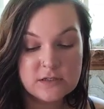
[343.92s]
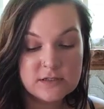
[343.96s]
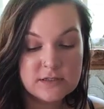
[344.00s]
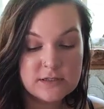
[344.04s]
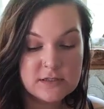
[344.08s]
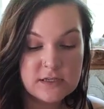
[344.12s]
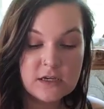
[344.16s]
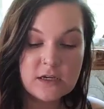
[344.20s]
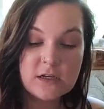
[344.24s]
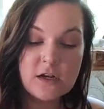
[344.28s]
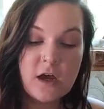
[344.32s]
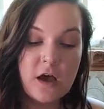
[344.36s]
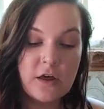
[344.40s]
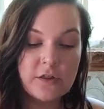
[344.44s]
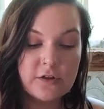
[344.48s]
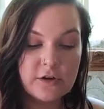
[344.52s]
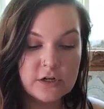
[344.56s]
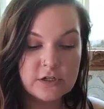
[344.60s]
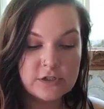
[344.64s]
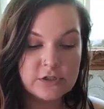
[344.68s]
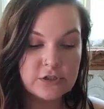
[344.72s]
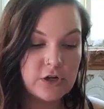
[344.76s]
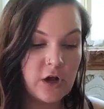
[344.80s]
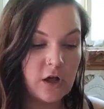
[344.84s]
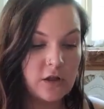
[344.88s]
seen
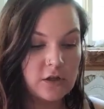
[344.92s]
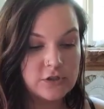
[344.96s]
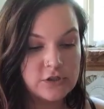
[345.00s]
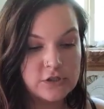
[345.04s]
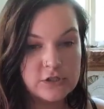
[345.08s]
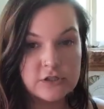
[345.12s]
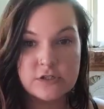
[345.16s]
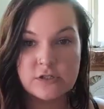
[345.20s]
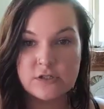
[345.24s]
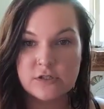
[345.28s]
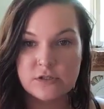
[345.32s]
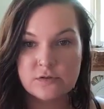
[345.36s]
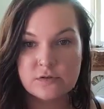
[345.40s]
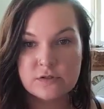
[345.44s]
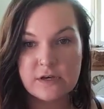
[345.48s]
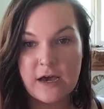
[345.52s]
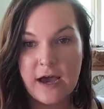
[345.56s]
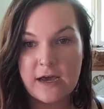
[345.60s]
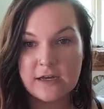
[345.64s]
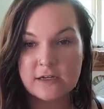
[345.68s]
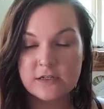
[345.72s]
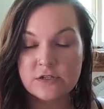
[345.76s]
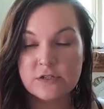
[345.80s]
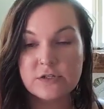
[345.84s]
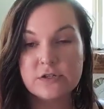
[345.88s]
other astrologers do
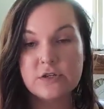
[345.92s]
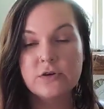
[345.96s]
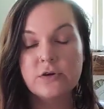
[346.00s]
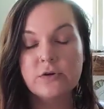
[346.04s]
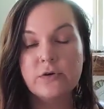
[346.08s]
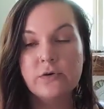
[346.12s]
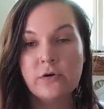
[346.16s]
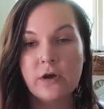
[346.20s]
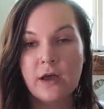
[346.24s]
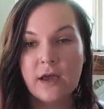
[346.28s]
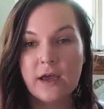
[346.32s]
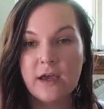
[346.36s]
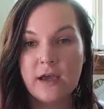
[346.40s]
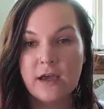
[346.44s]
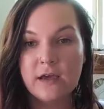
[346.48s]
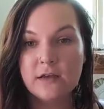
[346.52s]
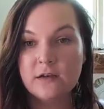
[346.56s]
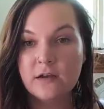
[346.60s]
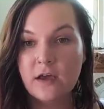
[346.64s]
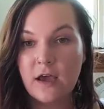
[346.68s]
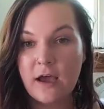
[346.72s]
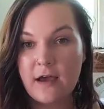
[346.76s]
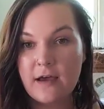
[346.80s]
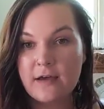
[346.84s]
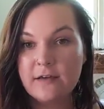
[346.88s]
that too
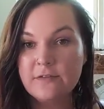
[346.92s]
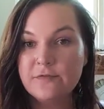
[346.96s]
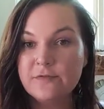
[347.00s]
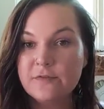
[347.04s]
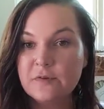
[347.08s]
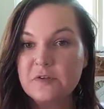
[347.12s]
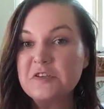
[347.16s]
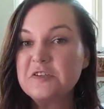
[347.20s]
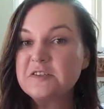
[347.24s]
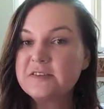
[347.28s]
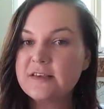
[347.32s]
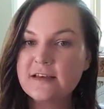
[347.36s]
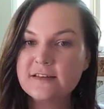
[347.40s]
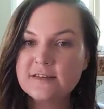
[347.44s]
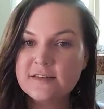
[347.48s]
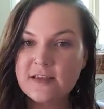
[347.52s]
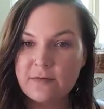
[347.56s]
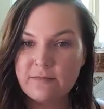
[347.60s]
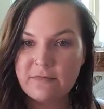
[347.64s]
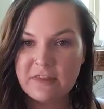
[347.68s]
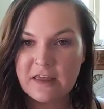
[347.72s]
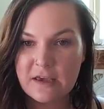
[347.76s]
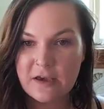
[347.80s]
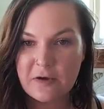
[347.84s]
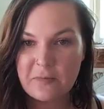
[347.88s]
and i've said
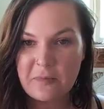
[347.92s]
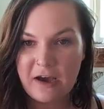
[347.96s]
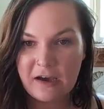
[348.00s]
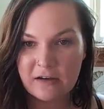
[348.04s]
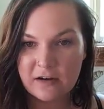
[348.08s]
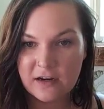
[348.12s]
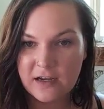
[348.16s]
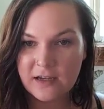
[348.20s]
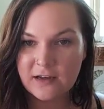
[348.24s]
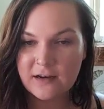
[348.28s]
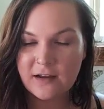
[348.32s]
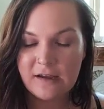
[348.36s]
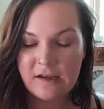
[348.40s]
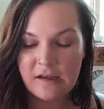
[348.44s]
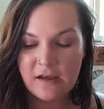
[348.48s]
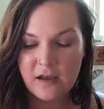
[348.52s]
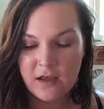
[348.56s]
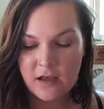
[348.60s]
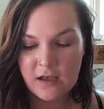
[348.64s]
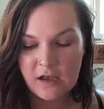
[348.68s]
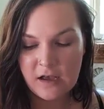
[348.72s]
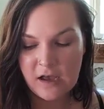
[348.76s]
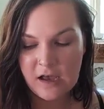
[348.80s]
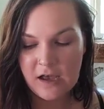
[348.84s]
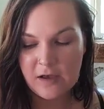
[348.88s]
something about it
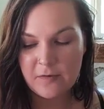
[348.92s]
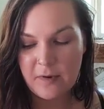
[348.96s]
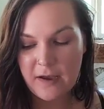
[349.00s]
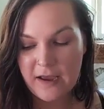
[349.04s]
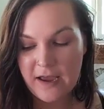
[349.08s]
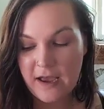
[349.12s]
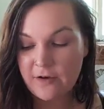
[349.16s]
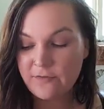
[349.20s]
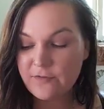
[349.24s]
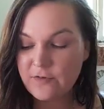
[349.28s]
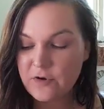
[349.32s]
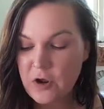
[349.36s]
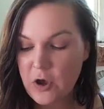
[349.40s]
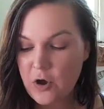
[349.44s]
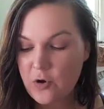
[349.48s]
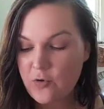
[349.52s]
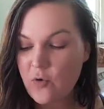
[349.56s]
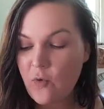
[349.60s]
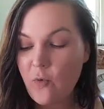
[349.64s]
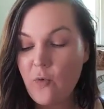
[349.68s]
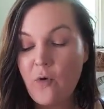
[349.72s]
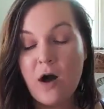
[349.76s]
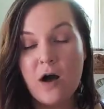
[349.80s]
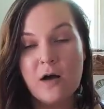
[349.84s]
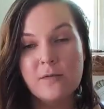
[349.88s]
um, I have no
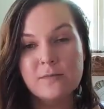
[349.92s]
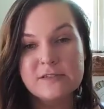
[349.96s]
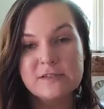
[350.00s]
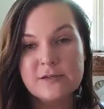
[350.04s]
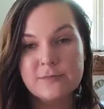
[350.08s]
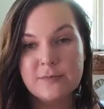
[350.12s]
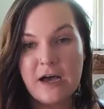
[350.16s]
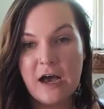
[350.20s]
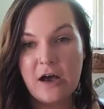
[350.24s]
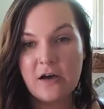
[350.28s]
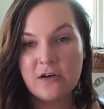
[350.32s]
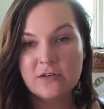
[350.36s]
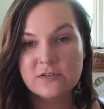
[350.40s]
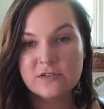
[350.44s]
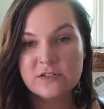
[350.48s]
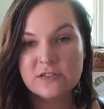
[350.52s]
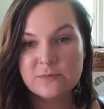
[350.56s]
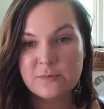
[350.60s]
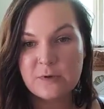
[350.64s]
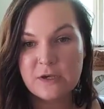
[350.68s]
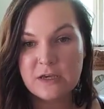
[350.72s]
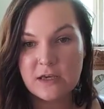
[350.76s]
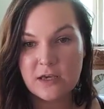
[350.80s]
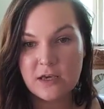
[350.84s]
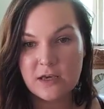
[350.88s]
qualms about
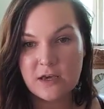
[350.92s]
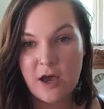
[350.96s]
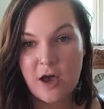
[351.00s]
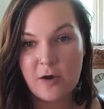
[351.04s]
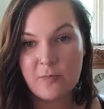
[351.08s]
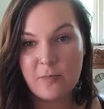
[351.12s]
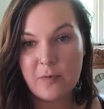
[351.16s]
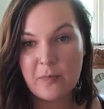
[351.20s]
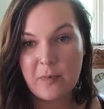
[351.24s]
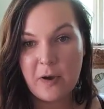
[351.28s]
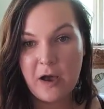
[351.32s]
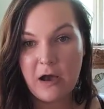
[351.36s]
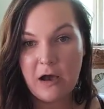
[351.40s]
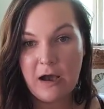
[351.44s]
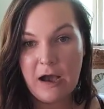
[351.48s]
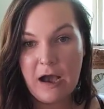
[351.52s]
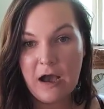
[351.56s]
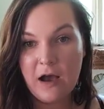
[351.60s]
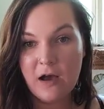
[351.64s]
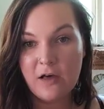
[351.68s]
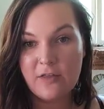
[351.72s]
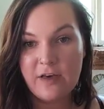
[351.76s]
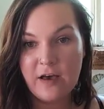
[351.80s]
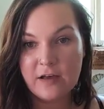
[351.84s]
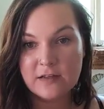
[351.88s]
speaking up about
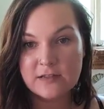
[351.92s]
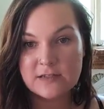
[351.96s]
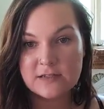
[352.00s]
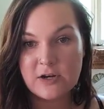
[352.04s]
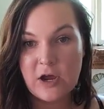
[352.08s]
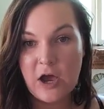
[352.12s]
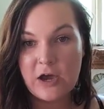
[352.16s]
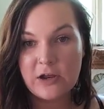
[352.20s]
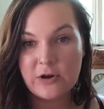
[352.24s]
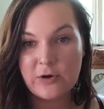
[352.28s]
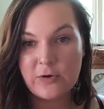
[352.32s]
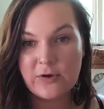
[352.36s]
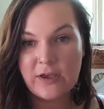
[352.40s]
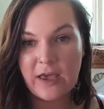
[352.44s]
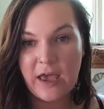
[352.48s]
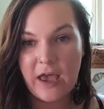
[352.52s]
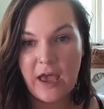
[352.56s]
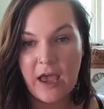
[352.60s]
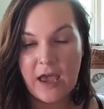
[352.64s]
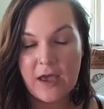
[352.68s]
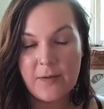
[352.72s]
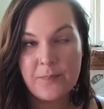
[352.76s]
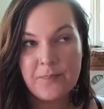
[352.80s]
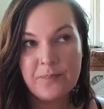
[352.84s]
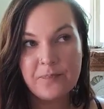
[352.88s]
how that's not
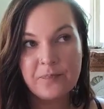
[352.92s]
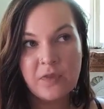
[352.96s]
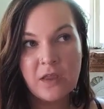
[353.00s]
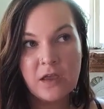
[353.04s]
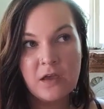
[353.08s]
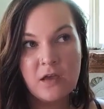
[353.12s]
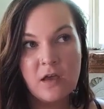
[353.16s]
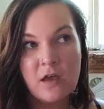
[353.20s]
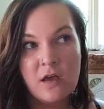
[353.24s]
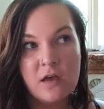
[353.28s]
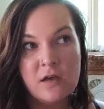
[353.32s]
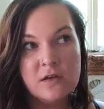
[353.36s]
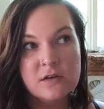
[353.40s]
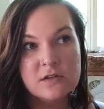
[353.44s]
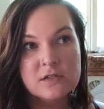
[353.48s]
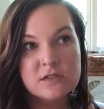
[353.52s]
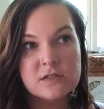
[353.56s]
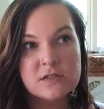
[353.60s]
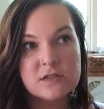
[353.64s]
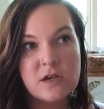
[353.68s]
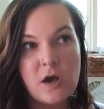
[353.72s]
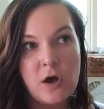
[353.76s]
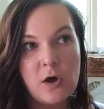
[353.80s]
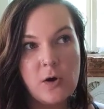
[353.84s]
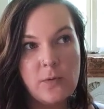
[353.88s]
okay.
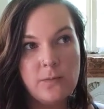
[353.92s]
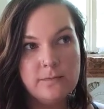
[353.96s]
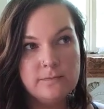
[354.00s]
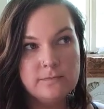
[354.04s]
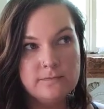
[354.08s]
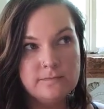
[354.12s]
So,